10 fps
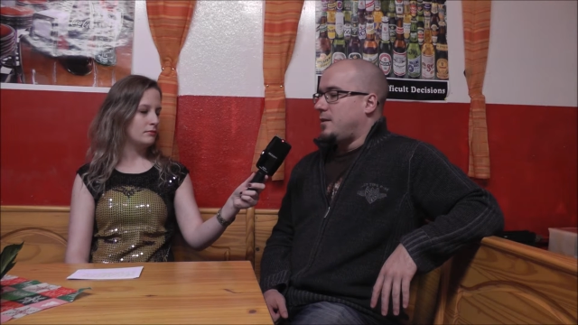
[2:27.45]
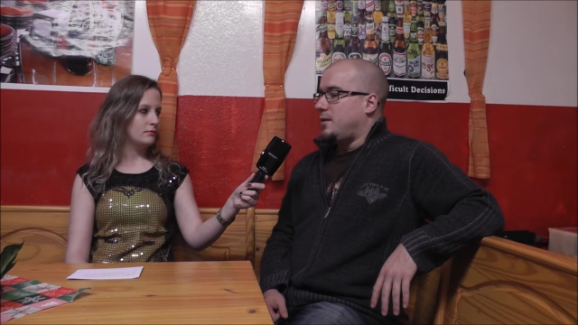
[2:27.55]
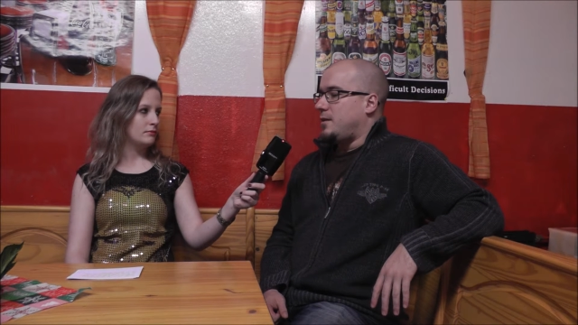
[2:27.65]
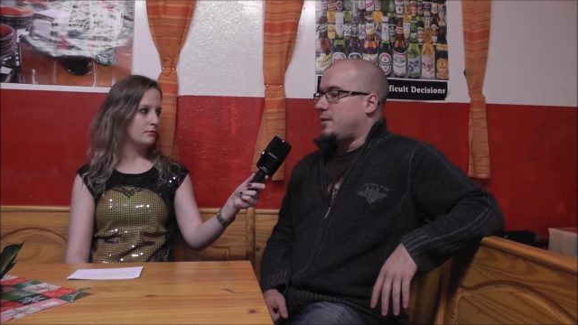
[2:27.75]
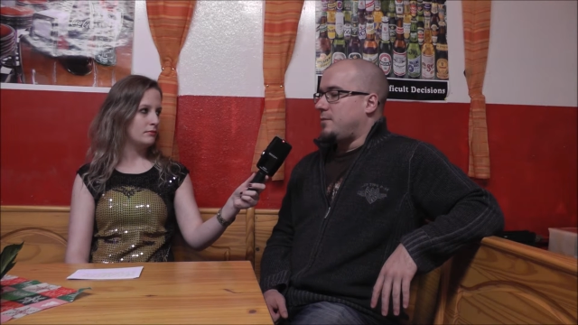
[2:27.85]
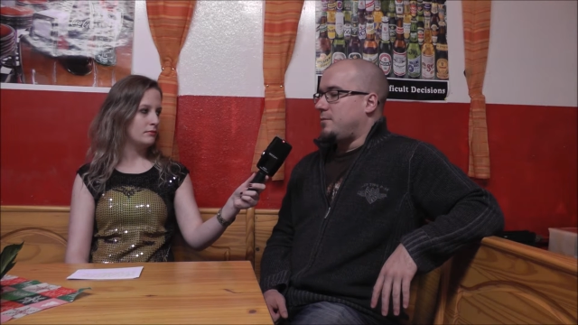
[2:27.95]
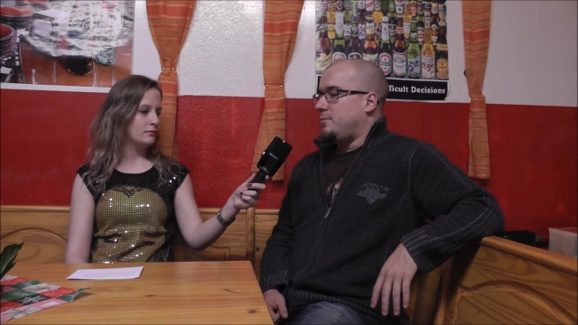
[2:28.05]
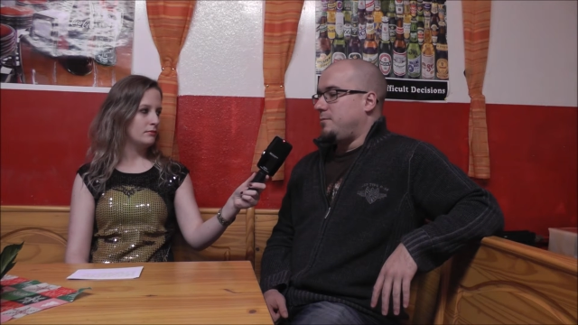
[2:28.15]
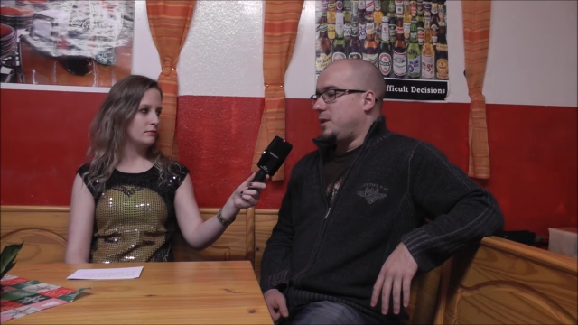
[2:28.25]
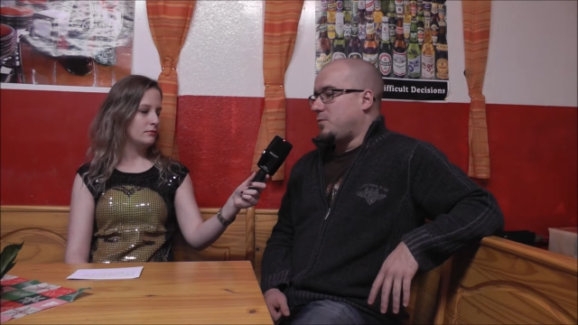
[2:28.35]
Speaker 1: uh,
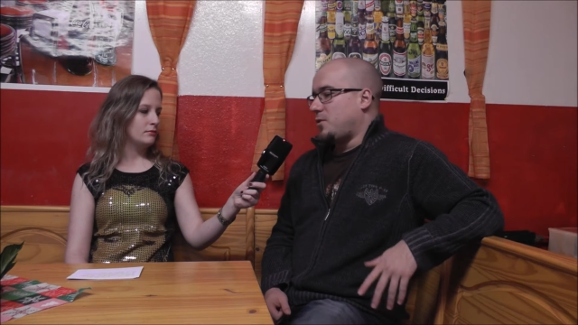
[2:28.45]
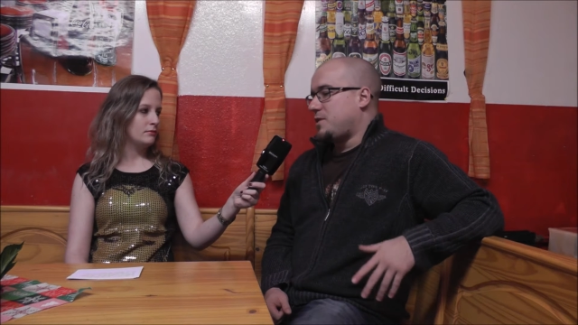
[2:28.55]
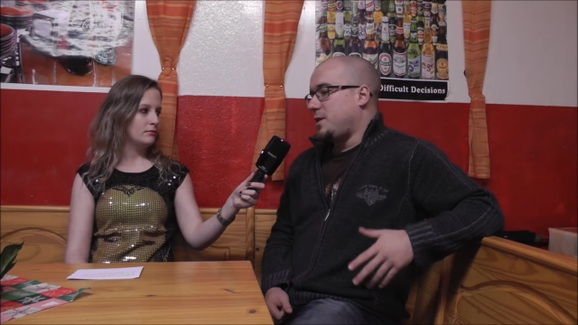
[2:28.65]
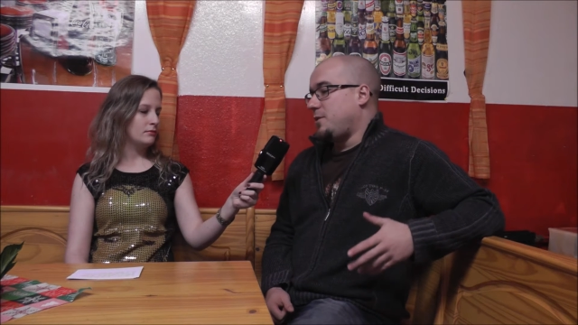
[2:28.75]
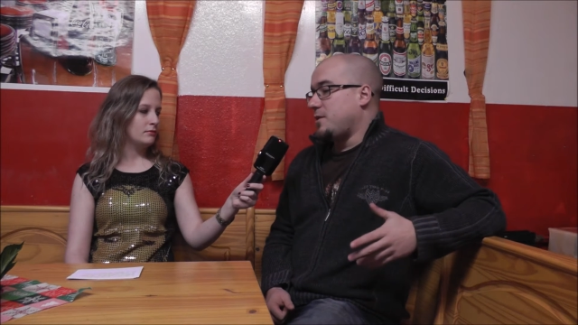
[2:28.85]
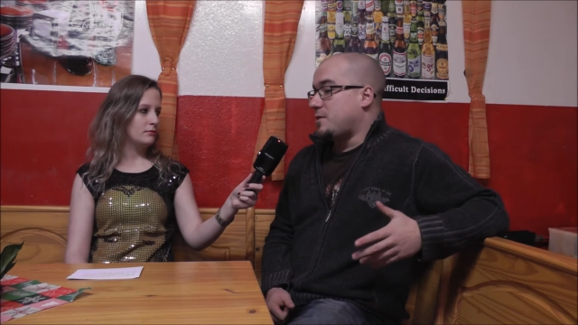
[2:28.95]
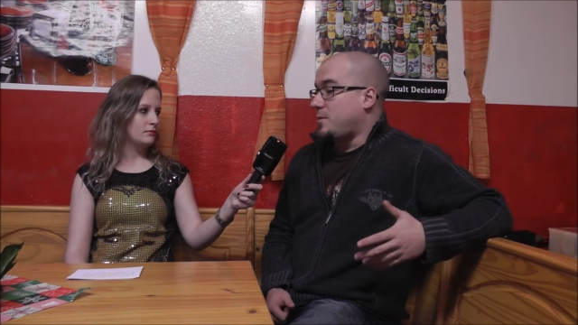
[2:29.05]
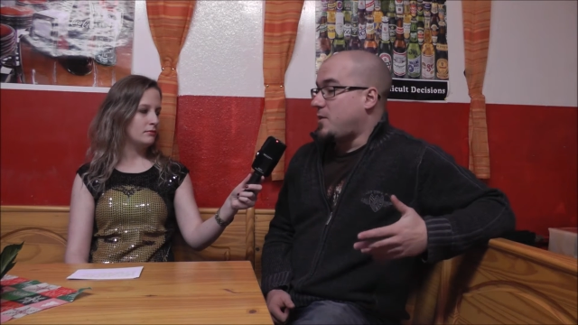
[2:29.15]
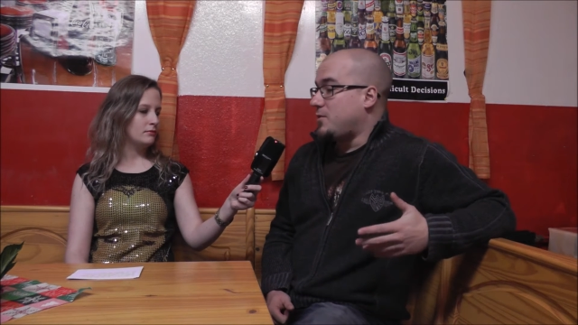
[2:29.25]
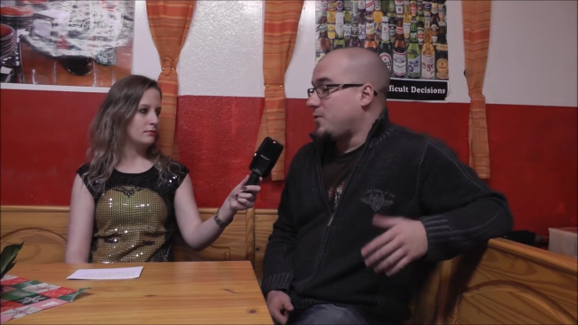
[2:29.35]
be more serious
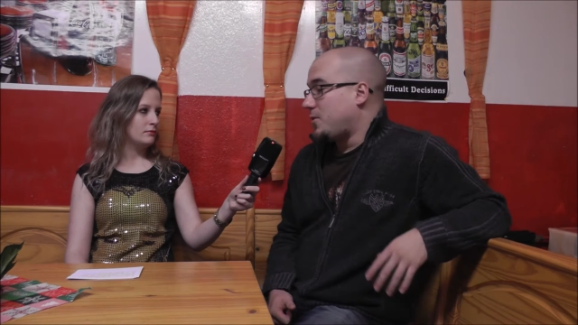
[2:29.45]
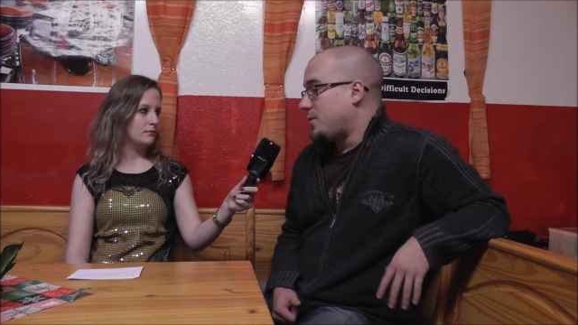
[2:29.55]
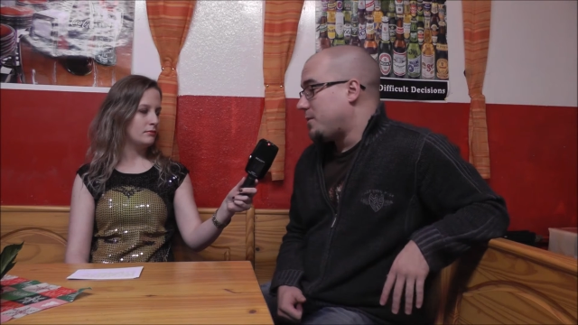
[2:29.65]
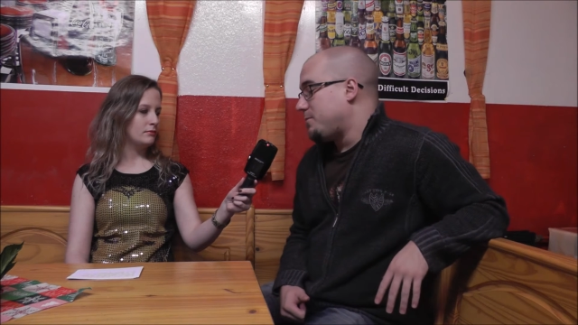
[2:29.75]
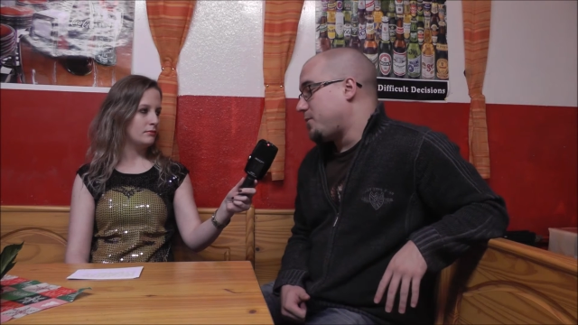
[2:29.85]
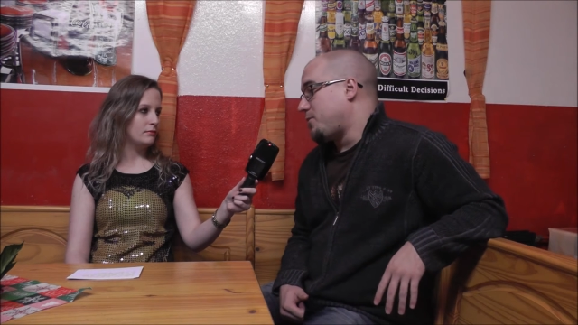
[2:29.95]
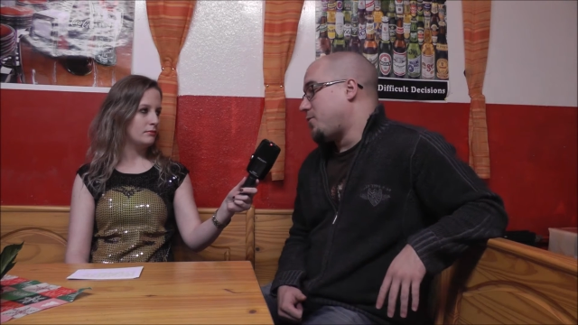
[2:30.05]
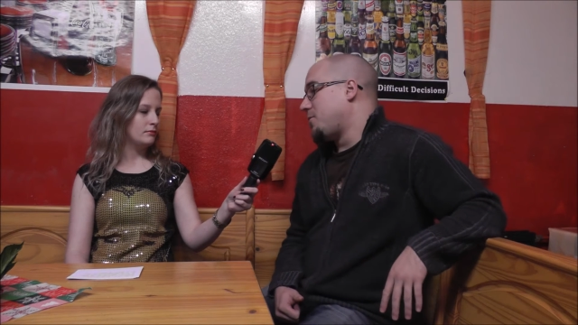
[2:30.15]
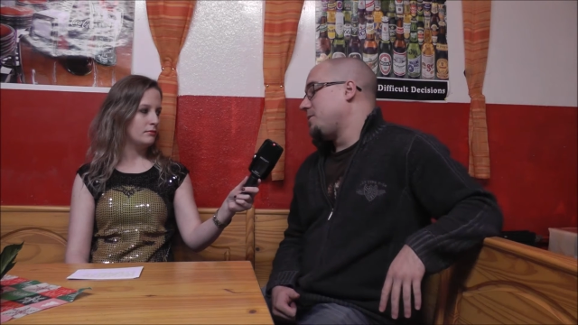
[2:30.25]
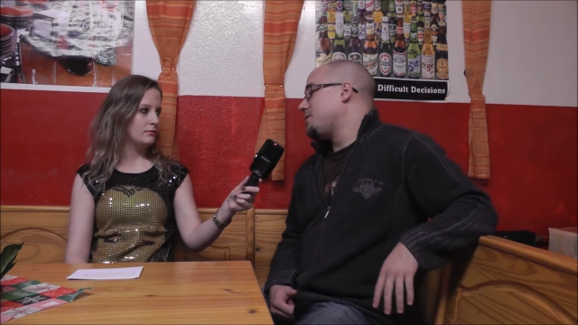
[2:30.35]
about your
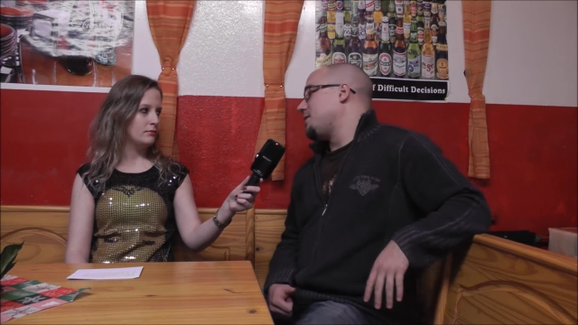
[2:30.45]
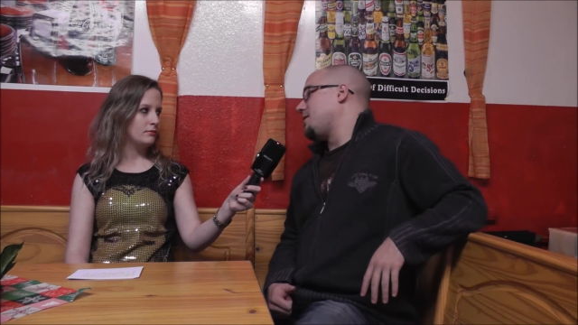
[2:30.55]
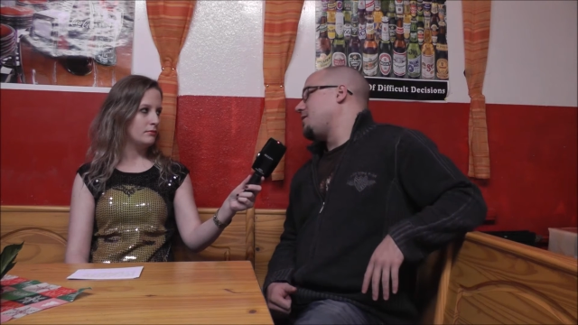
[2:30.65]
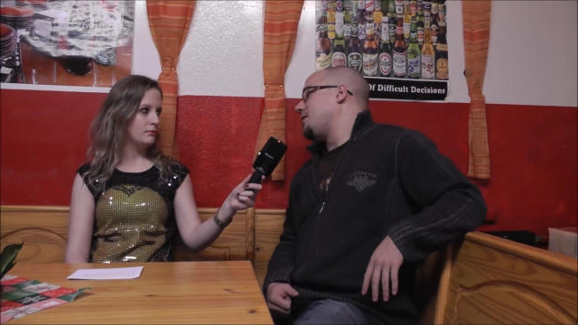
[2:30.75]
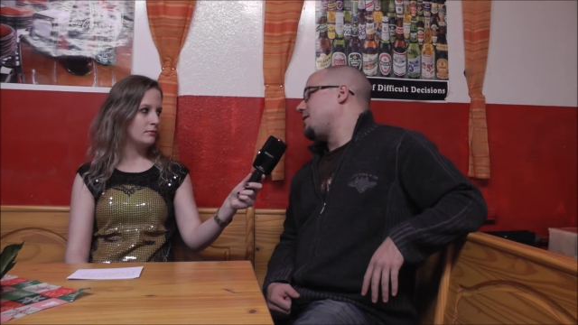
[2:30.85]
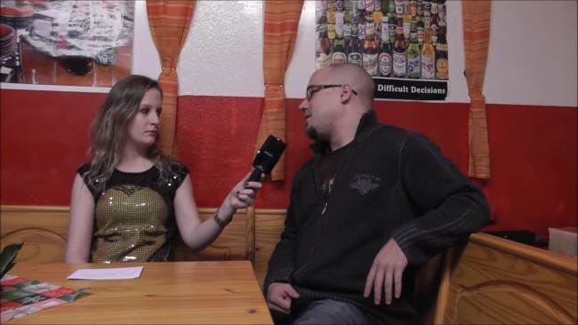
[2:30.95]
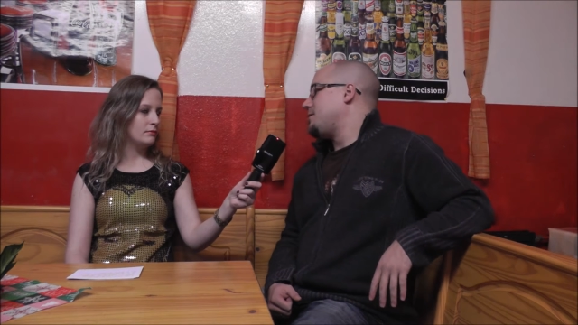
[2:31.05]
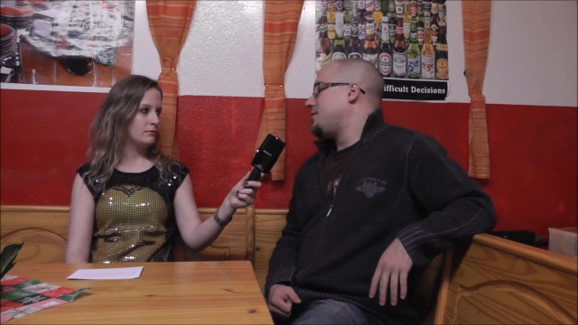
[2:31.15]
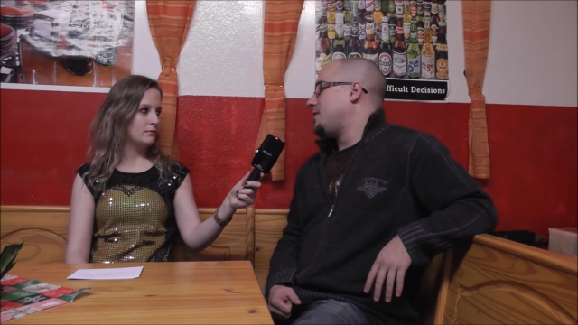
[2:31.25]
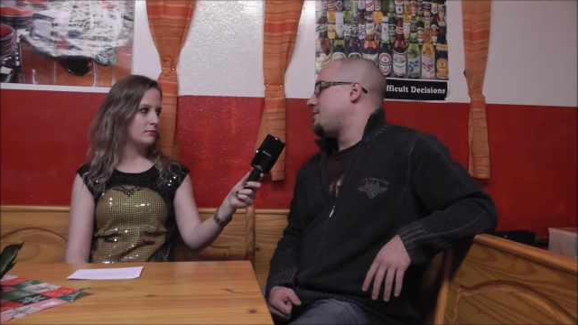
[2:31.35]
performance, and I think
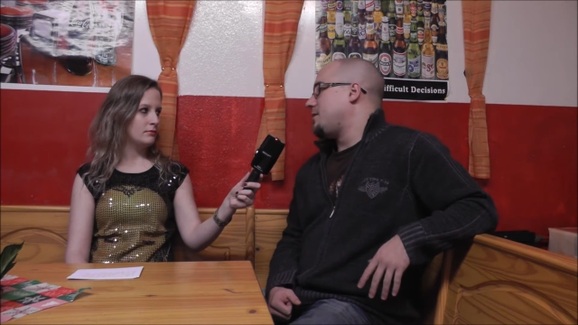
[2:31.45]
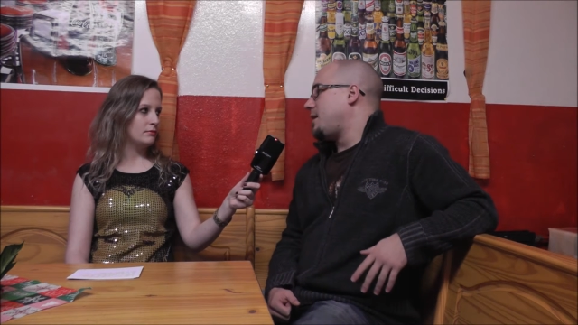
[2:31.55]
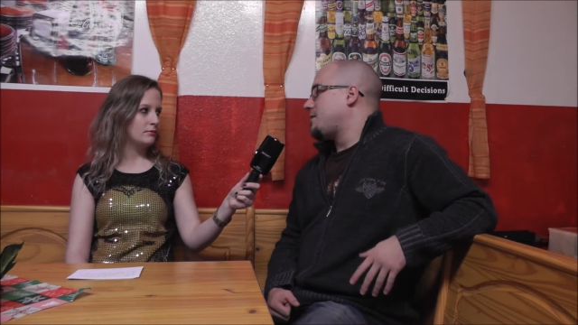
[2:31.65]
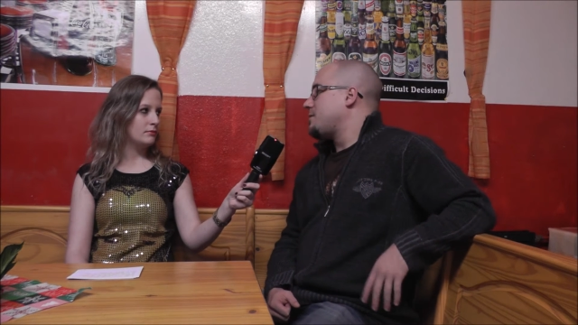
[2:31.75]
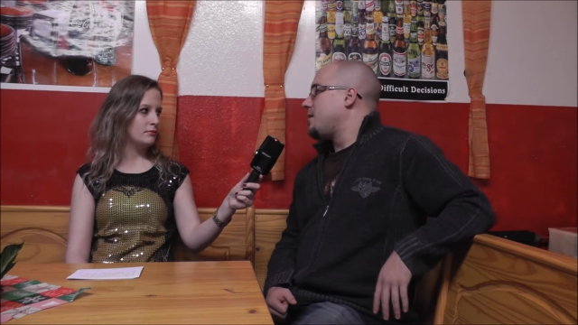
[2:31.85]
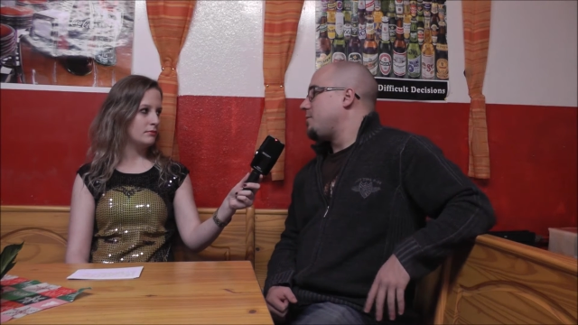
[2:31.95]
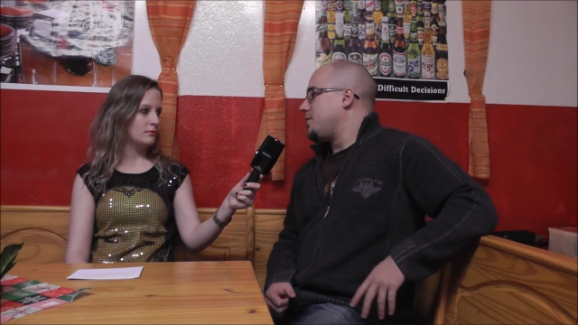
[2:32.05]
that that's the next step.